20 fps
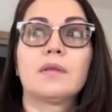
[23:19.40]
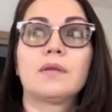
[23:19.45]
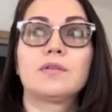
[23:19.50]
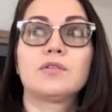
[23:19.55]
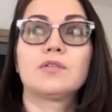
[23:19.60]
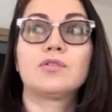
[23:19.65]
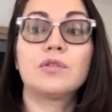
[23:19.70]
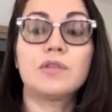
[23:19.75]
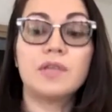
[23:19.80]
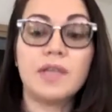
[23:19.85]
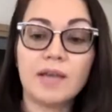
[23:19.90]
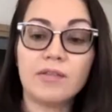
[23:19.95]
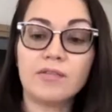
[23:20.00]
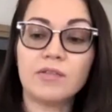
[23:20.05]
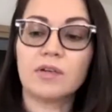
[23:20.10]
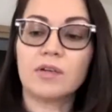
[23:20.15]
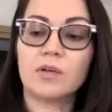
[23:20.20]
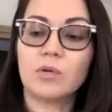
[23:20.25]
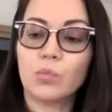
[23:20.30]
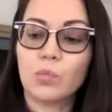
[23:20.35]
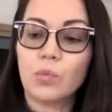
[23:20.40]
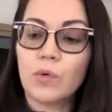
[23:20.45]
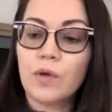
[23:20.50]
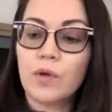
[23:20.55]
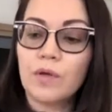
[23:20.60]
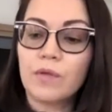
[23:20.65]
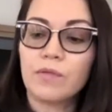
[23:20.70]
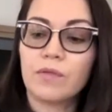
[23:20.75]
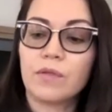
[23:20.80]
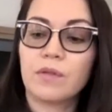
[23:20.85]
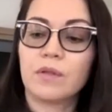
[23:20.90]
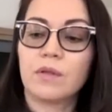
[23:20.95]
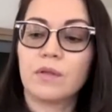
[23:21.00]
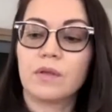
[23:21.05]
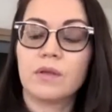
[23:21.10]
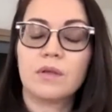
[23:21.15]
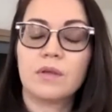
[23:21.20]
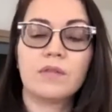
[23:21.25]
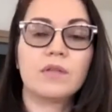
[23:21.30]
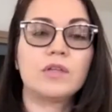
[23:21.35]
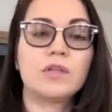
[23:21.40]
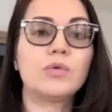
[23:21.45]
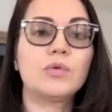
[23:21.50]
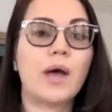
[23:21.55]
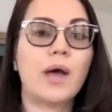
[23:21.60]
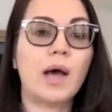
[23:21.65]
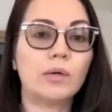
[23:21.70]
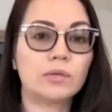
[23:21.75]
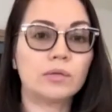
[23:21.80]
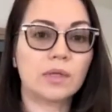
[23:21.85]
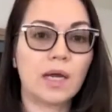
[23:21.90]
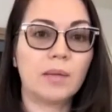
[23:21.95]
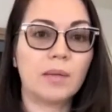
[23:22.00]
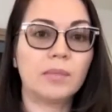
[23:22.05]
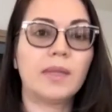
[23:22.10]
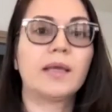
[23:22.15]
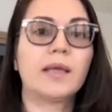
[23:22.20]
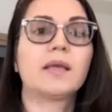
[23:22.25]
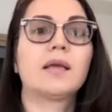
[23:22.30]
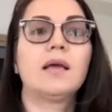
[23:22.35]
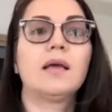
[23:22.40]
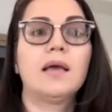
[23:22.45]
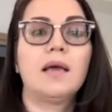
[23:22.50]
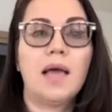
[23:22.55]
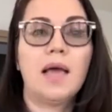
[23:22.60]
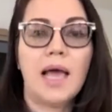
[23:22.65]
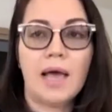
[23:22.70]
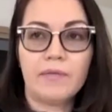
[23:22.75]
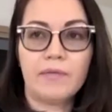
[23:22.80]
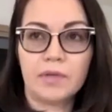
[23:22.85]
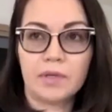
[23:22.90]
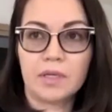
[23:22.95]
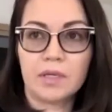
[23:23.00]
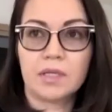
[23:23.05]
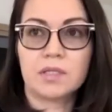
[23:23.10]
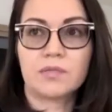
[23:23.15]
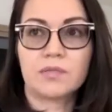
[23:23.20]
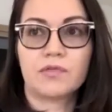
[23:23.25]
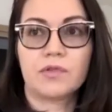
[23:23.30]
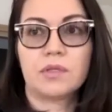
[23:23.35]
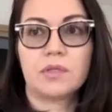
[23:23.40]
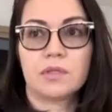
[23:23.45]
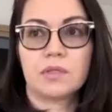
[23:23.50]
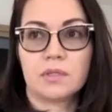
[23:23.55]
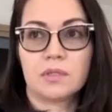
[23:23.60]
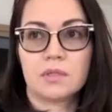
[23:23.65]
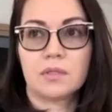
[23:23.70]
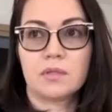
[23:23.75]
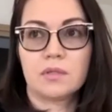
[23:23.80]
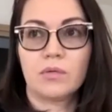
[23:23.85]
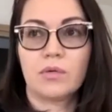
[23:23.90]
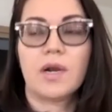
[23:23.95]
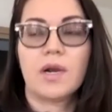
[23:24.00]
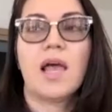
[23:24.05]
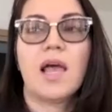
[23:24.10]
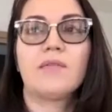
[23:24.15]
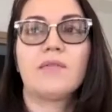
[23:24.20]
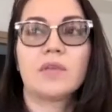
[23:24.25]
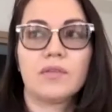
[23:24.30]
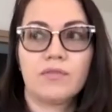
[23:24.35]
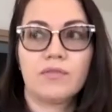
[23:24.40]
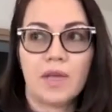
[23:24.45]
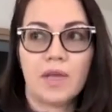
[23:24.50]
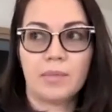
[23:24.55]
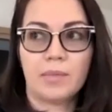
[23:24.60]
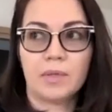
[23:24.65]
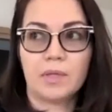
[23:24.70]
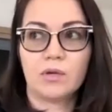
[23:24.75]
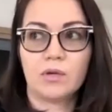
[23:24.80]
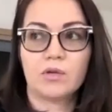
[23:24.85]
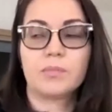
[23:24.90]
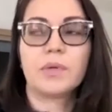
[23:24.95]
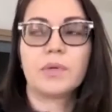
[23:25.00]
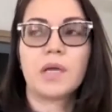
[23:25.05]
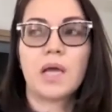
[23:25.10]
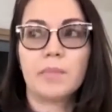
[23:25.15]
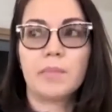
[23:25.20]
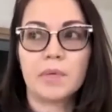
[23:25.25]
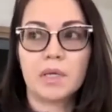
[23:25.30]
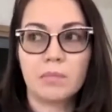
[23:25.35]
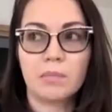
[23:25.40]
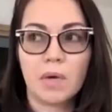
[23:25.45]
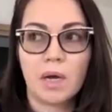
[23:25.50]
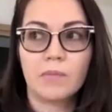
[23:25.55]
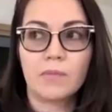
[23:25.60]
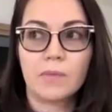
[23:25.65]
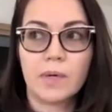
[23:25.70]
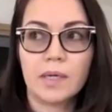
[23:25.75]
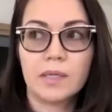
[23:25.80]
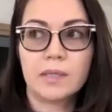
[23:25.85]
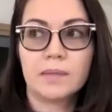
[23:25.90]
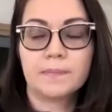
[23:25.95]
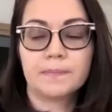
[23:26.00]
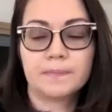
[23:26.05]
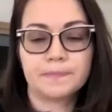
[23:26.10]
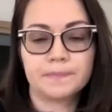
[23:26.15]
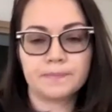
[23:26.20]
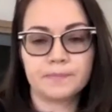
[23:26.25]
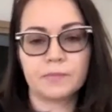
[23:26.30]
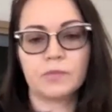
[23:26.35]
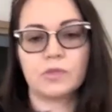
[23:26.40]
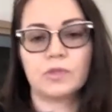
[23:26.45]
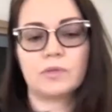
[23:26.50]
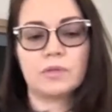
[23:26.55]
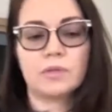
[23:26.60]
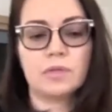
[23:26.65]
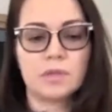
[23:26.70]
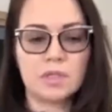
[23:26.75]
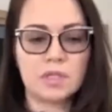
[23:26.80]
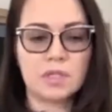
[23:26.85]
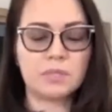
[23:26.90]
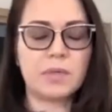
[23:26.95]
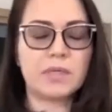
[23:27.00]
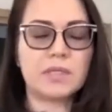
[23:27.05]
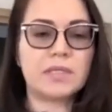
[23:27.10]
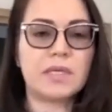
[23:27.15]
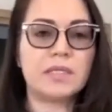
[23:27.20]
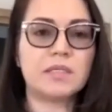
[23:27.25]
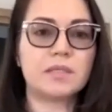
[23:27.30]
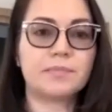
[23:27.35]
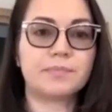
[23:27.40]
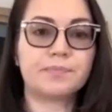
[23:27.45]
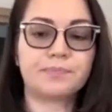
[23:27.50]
together with the new outcome, like having kids, for instance, or having a family, or becoming a mom, right? So does that make sense?